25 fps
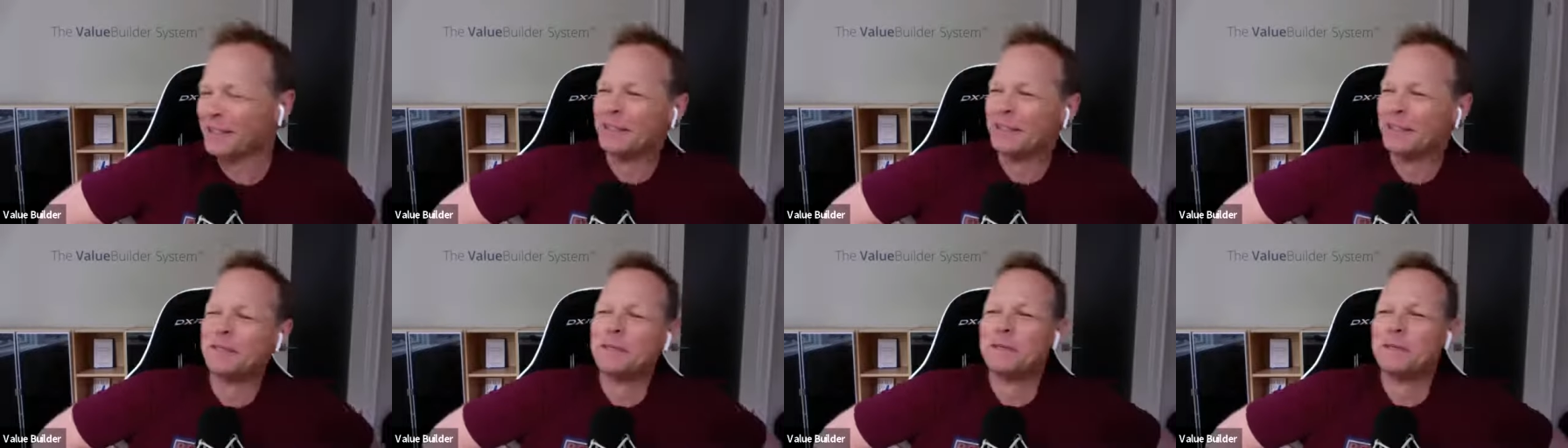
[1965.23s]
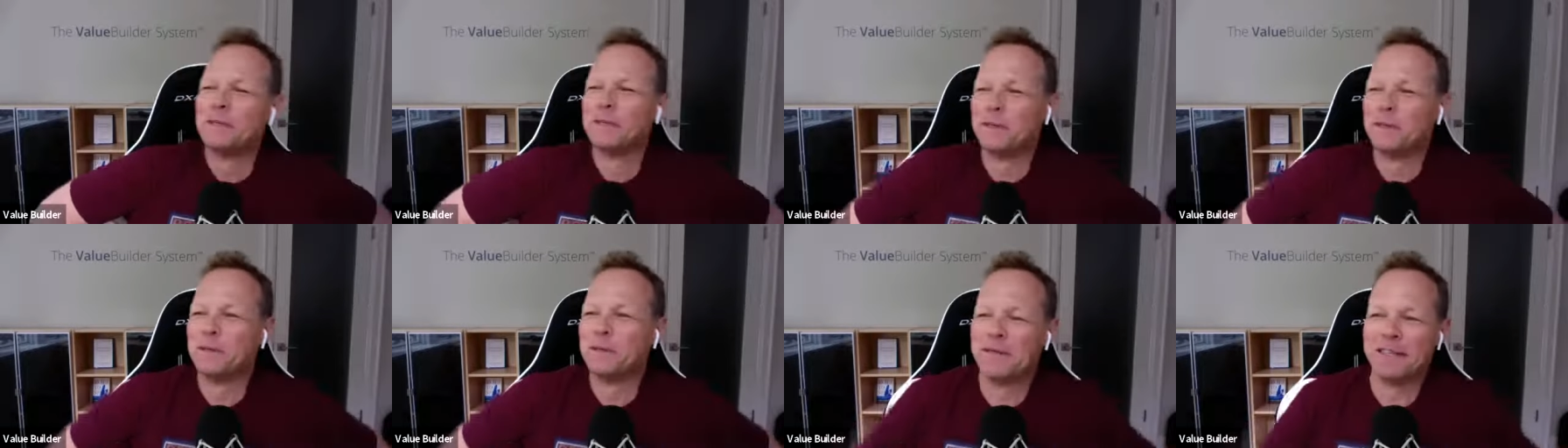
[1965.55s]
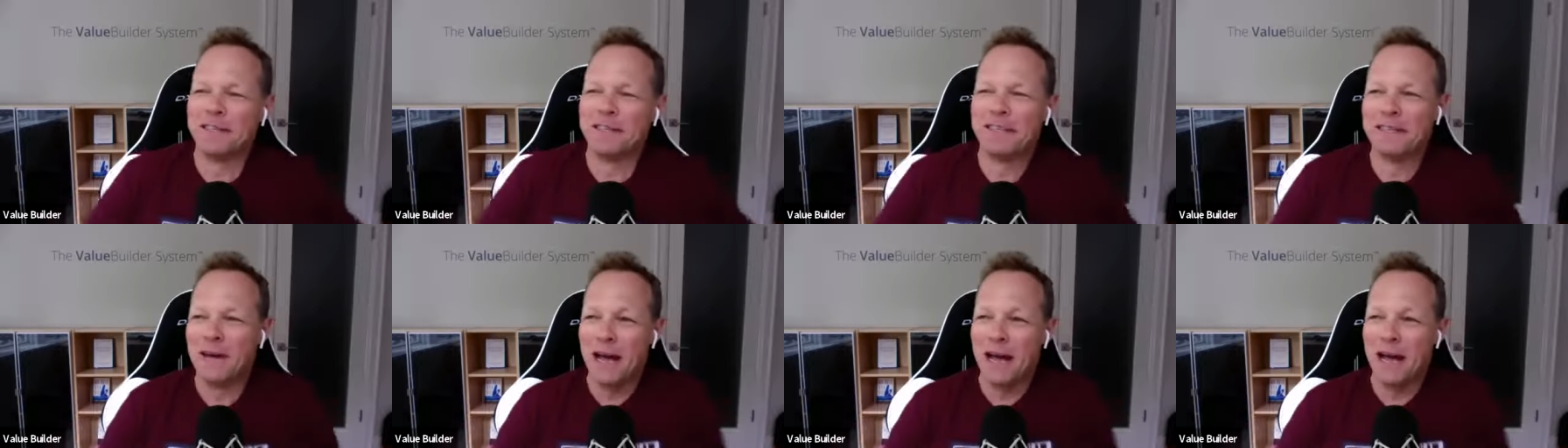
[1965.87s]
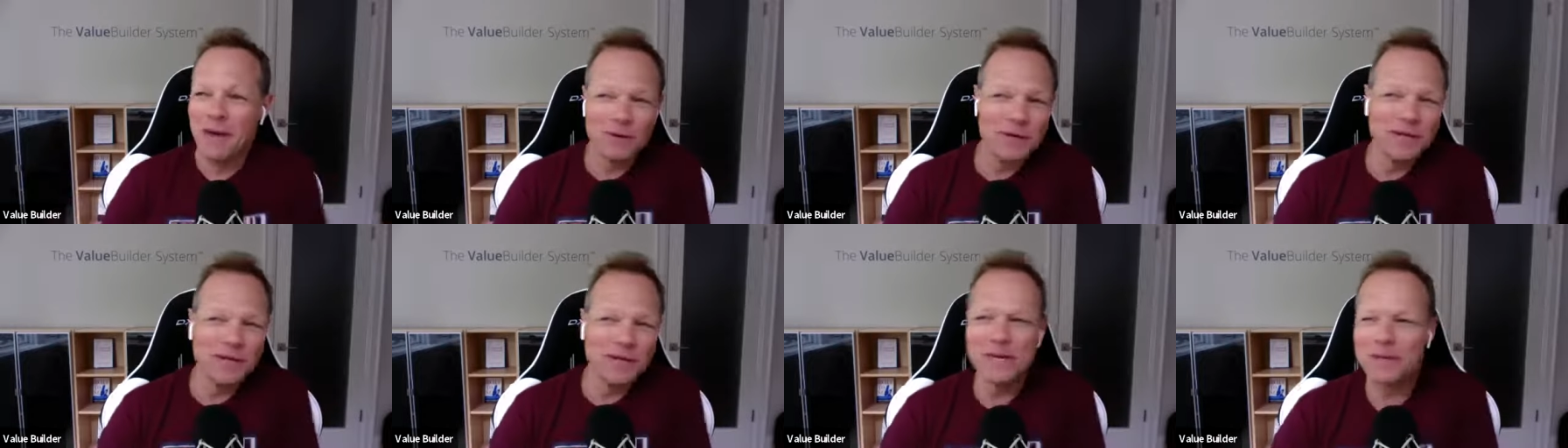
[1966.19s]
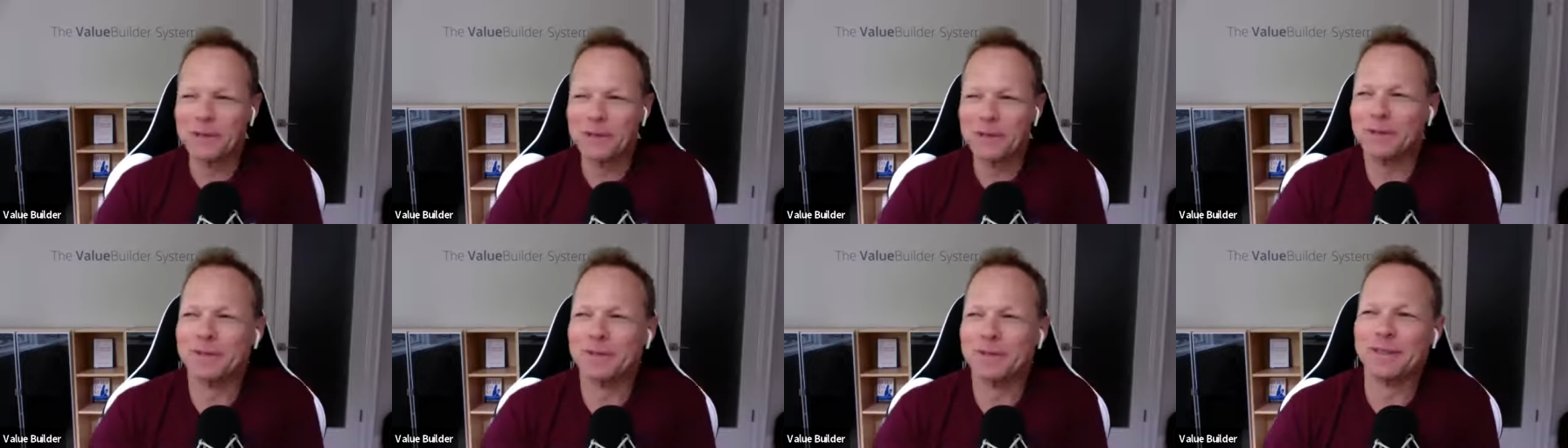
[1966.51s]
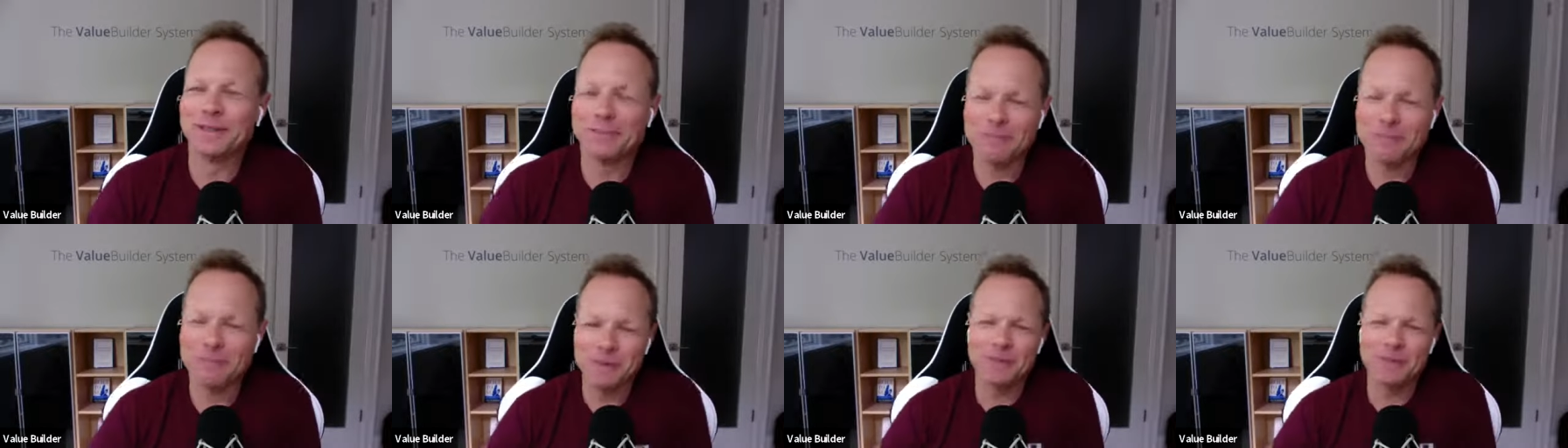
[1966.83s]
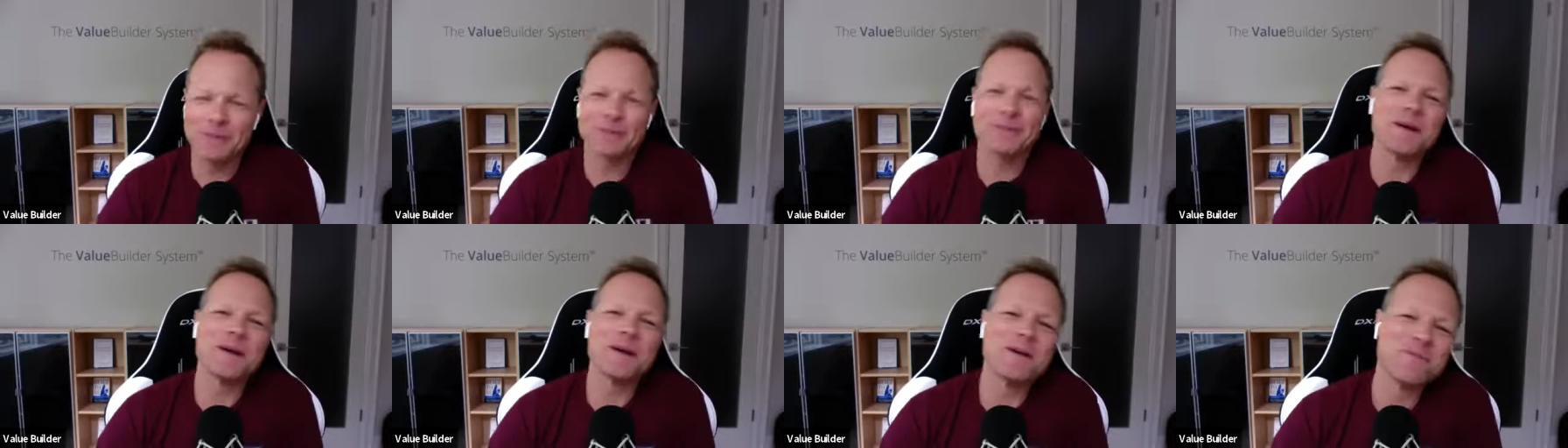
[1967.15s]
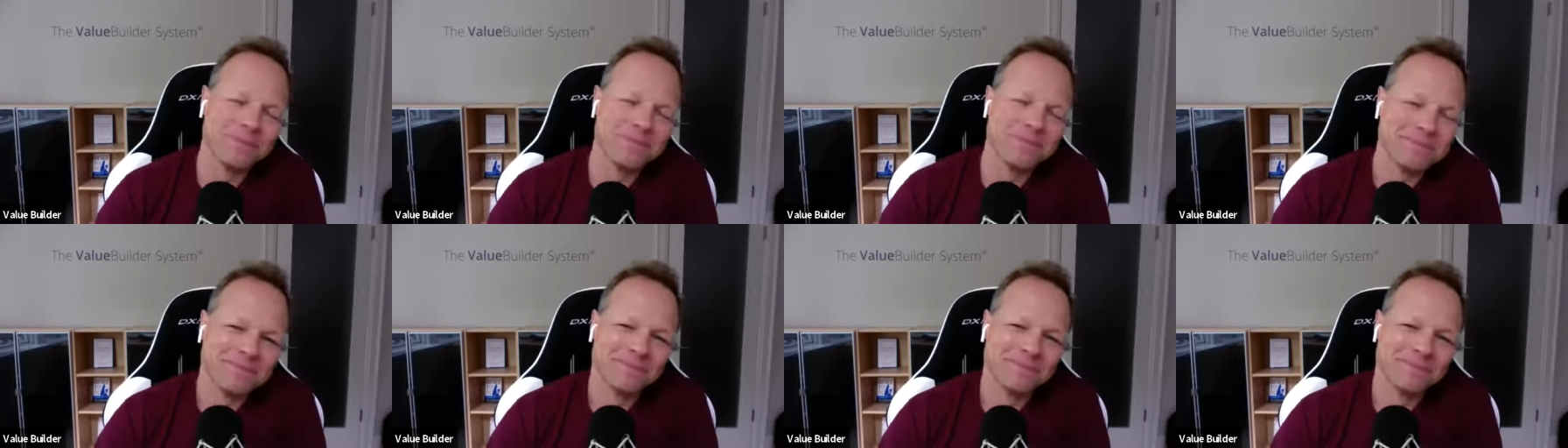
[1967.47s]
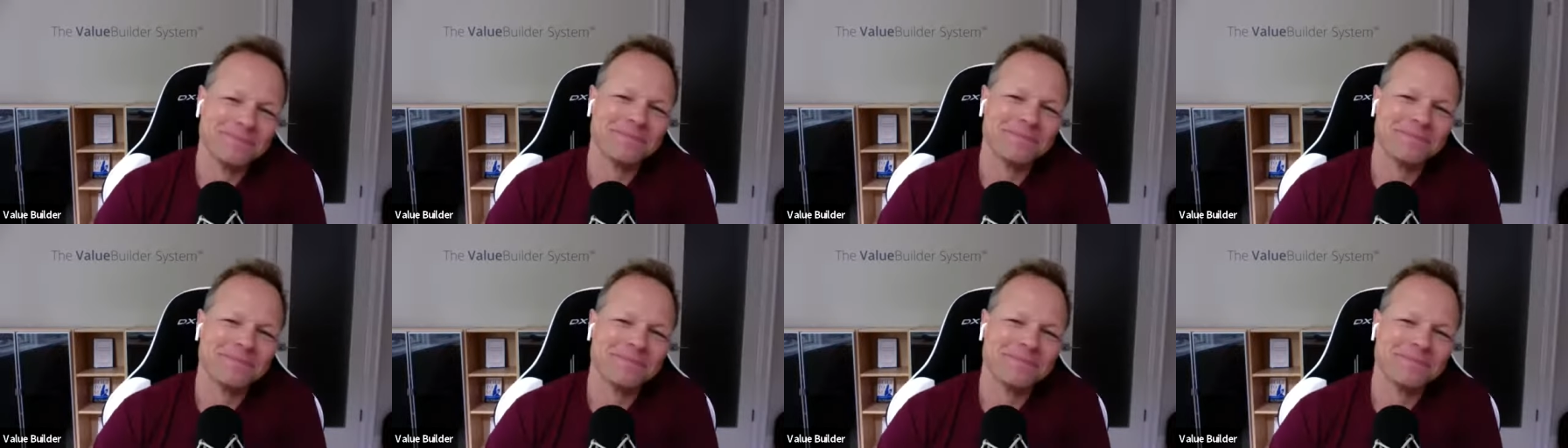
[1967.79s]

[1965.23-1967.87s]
exactly? and a lot of us, just, yeah. no and that's